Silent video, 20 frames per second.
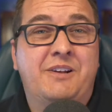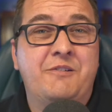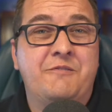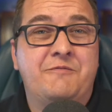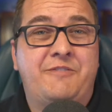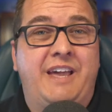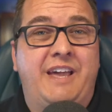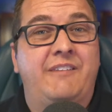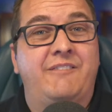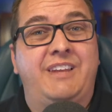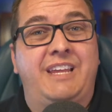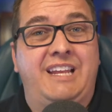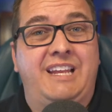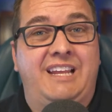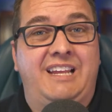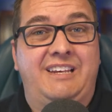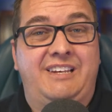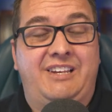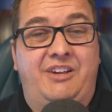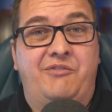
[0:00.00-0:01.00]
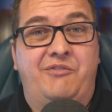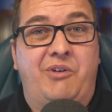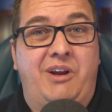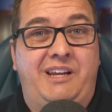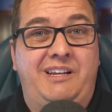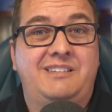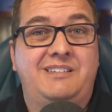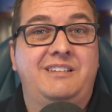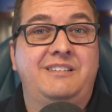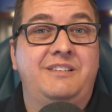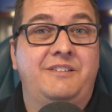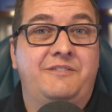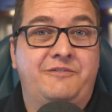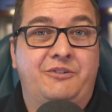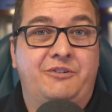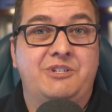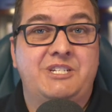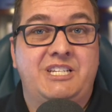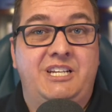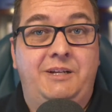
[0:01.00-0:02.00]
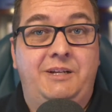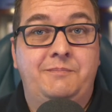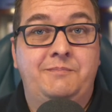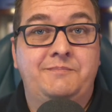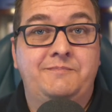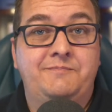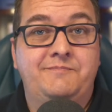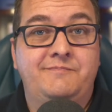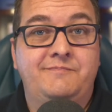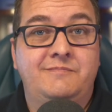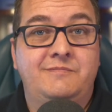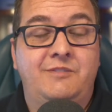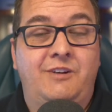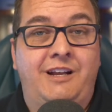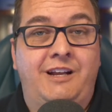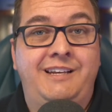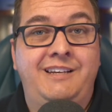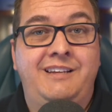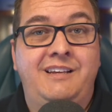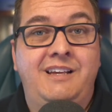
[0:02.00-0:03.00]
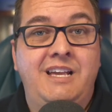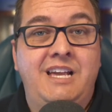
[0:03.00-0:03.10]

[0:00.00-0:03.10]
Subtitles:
fan of getting it done right the first time, right?